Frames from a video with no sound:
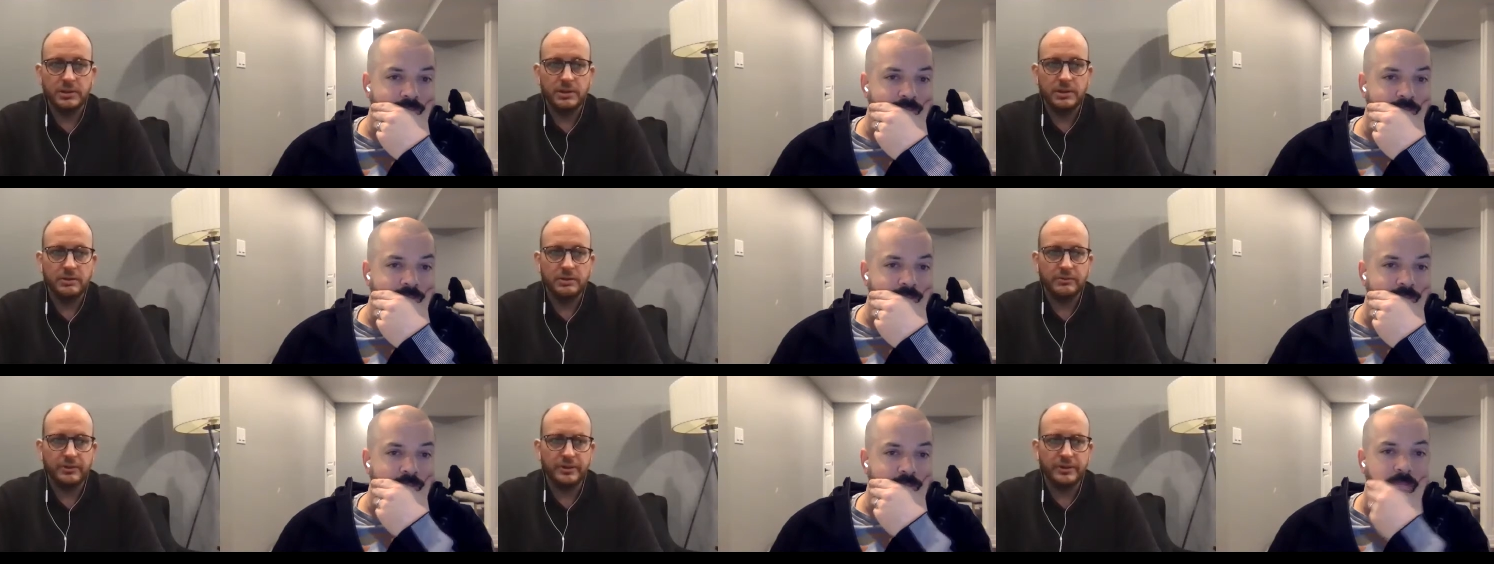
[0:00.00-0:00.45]

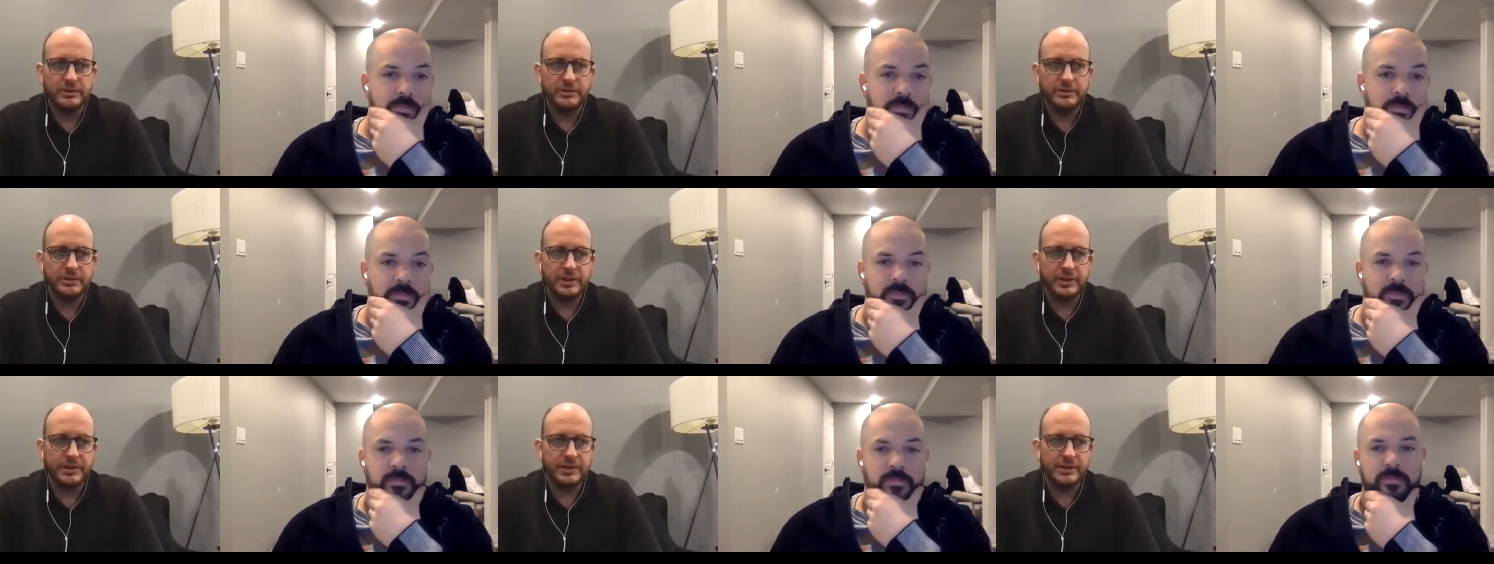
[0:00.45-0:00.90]
Speaker 1: right?
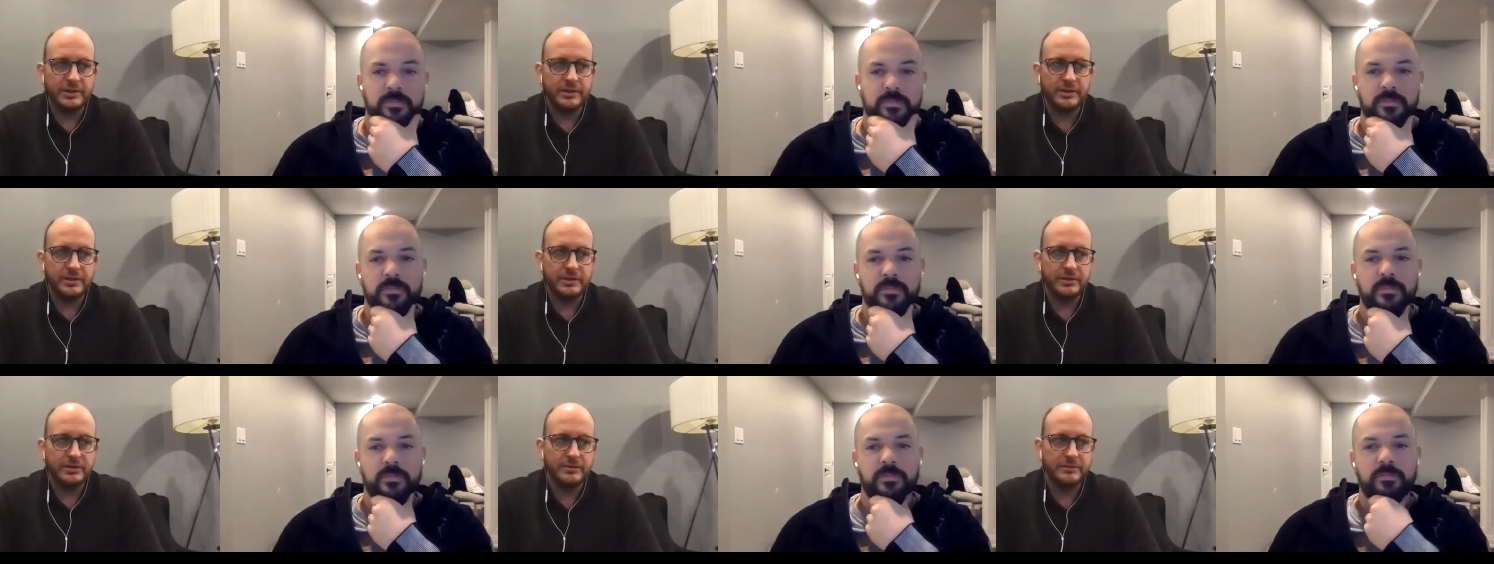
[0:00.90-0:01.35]
Like
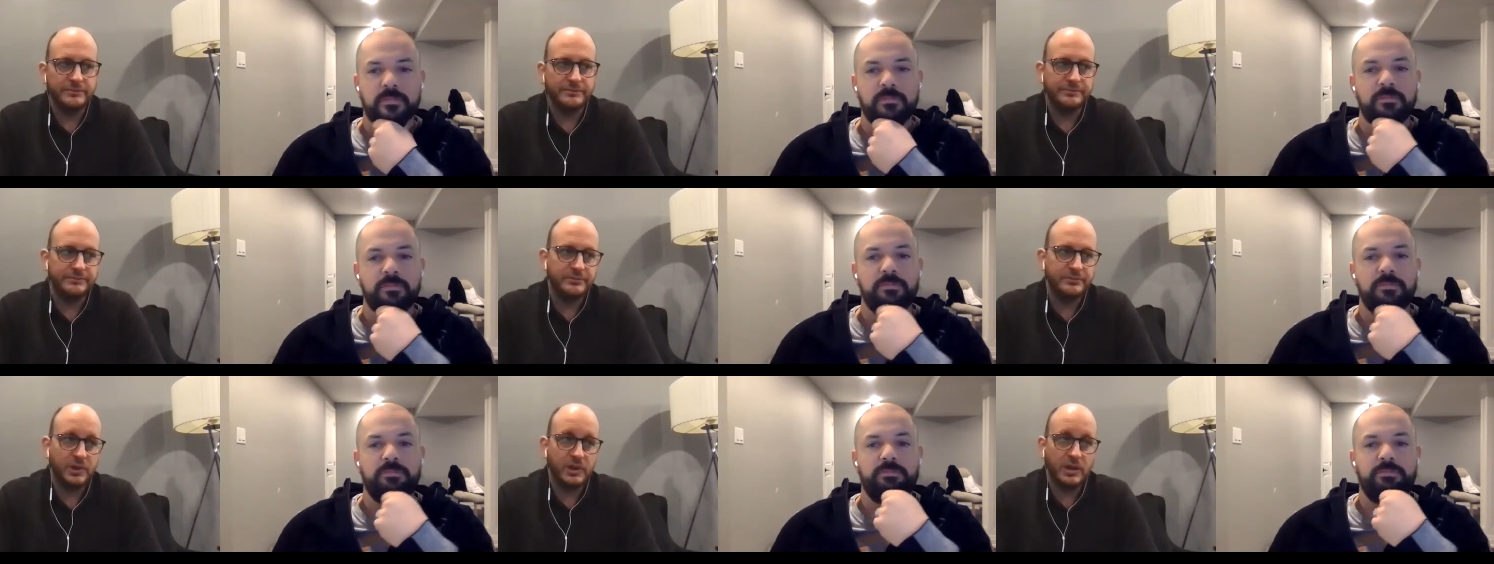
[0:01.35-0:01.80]

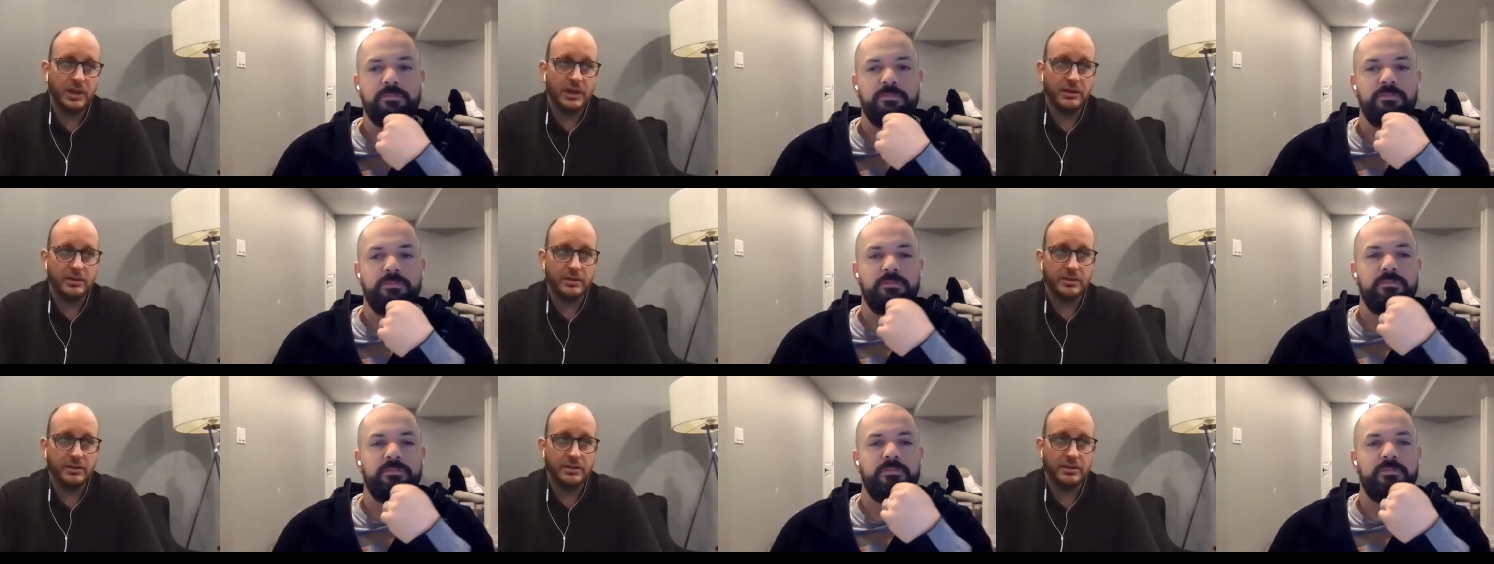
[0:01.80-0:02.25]
you got to
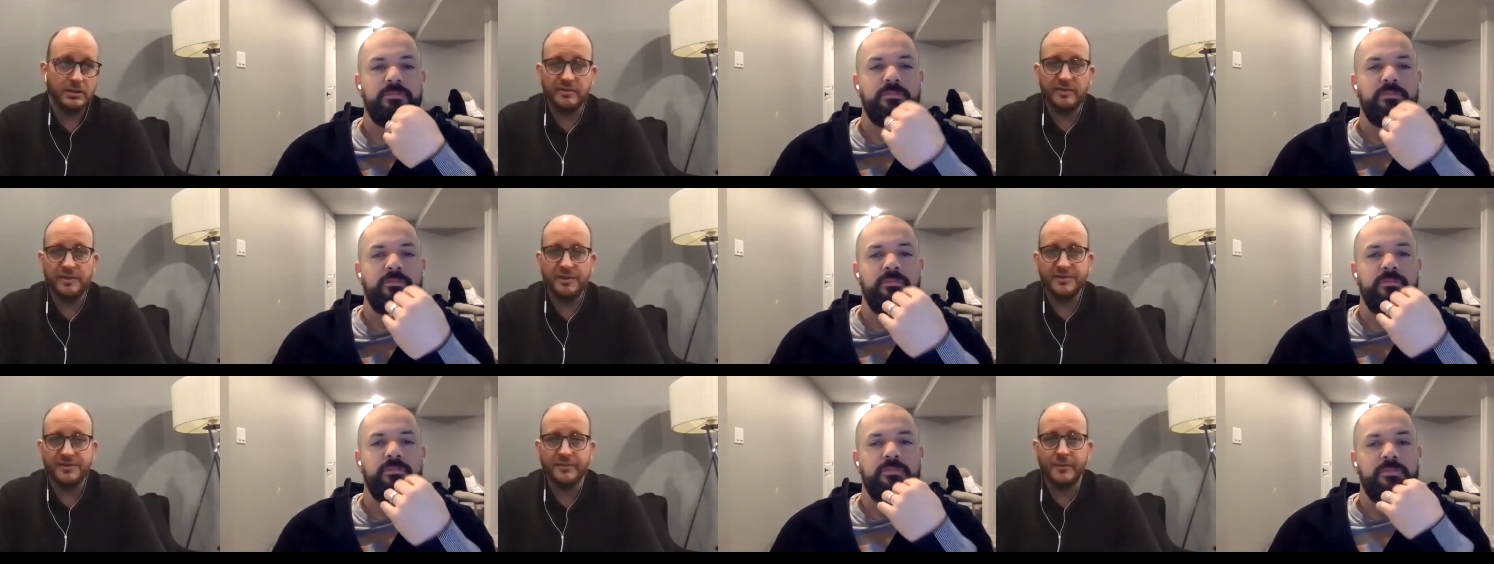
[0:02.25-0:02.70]
think
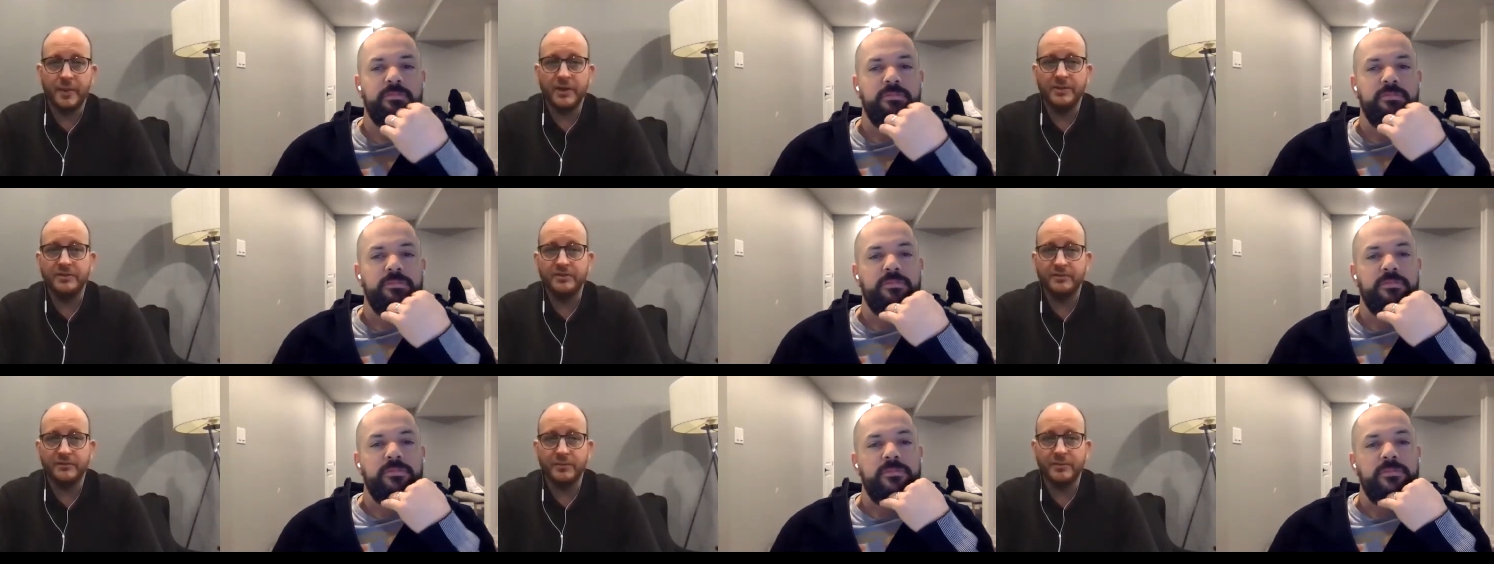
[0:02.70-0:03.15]
six months
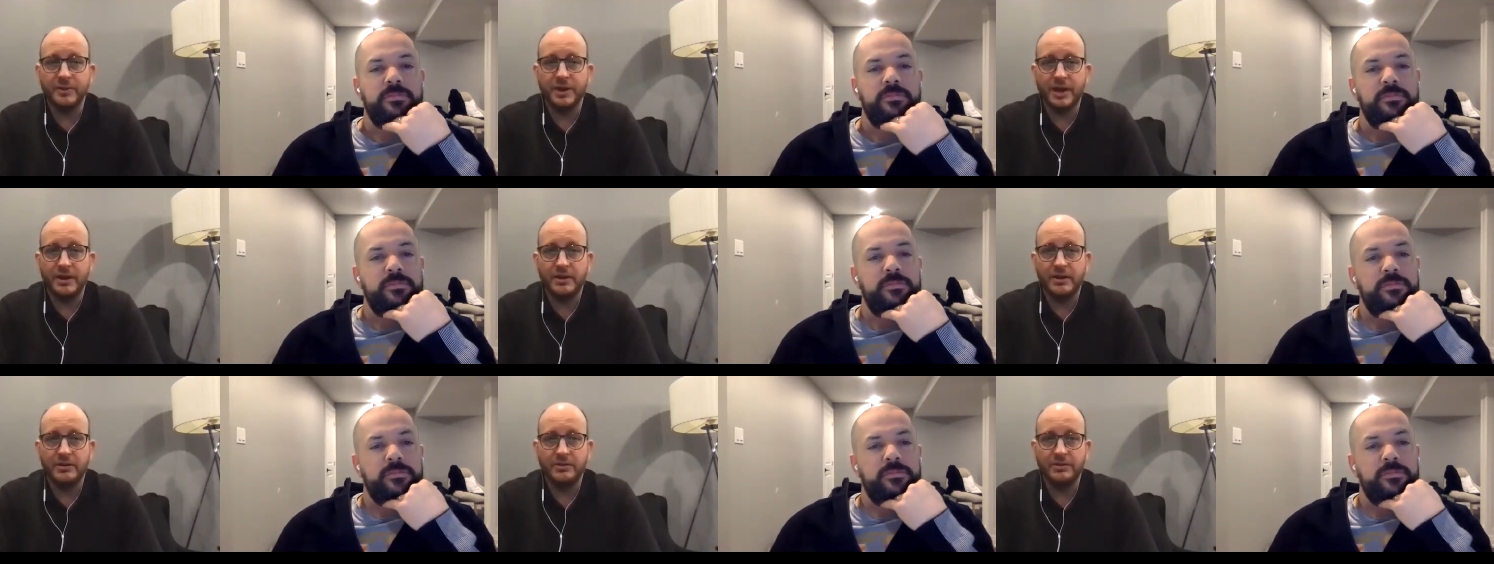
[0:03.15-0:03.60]
from
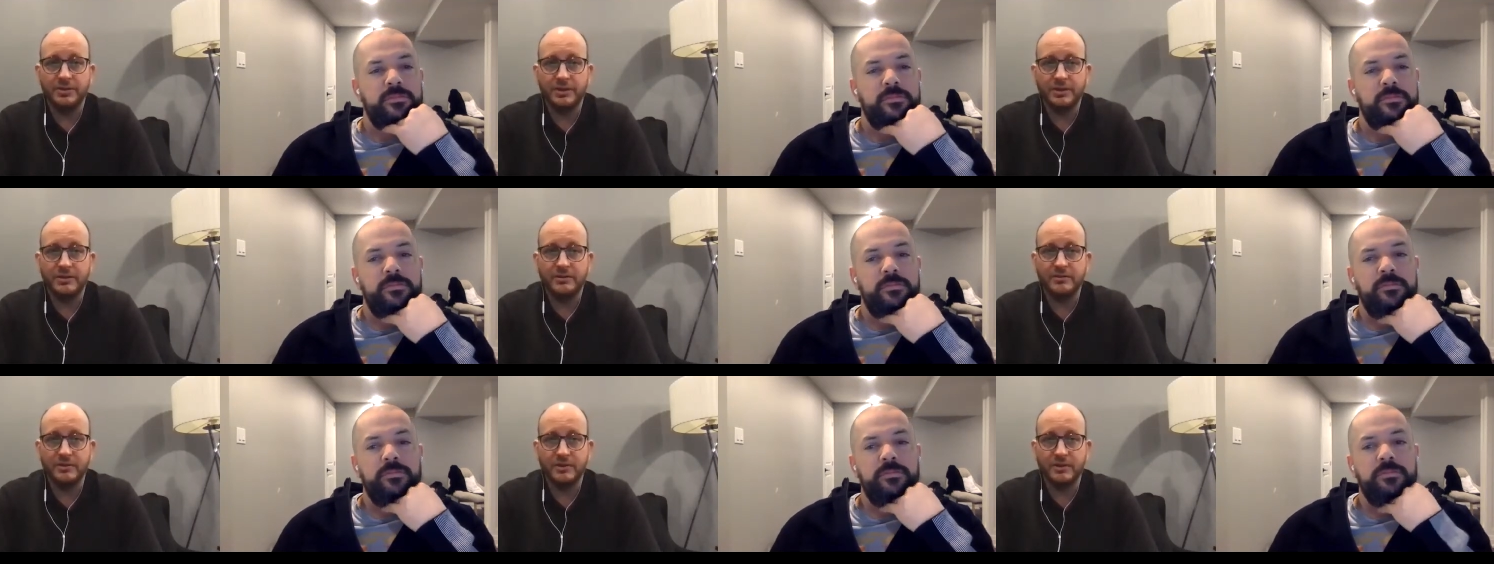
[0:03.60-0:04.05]
now, things
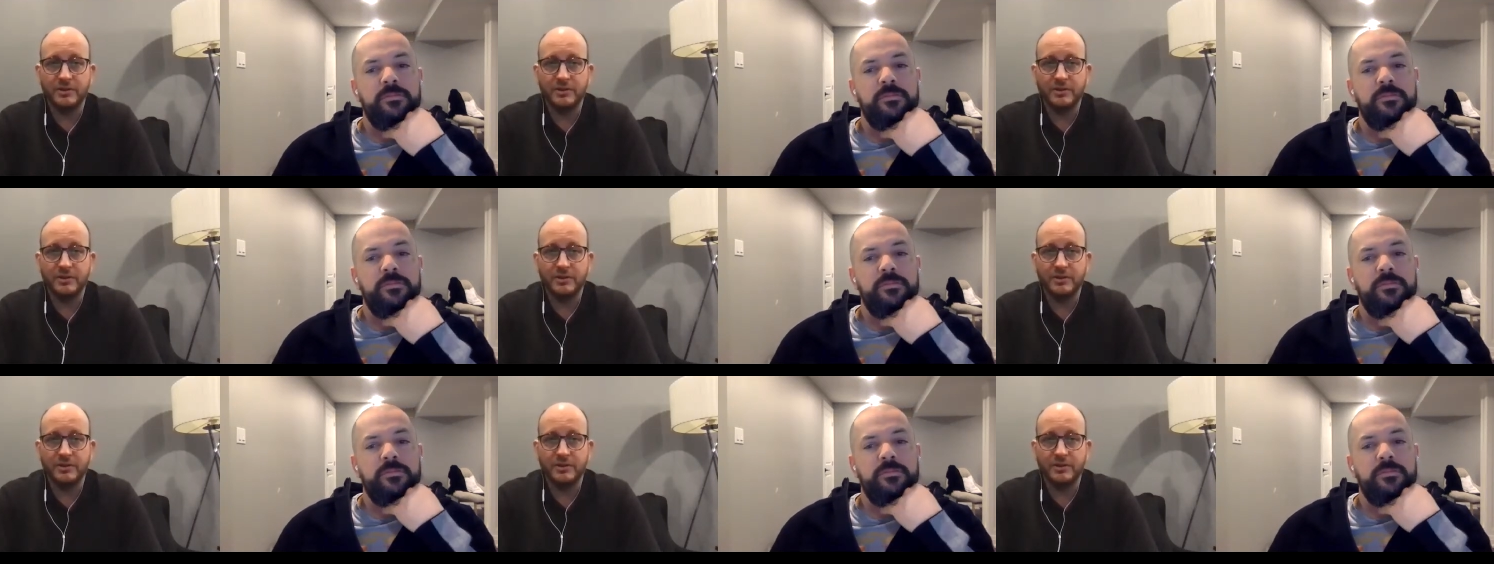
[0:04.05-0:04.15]
are